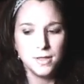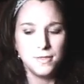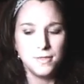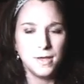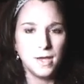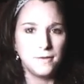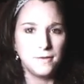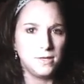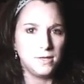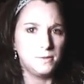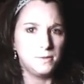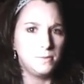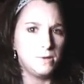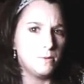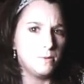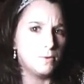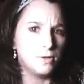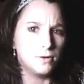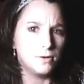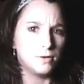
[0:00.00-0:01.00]
that these
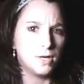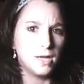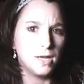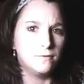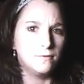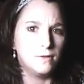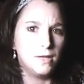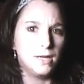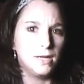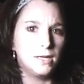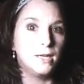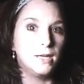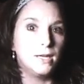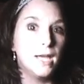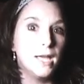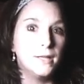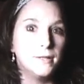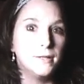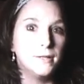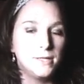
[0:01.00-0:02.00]
people are kind of like
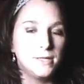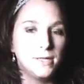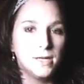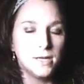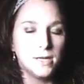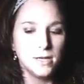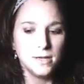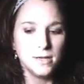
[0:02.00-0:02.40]
against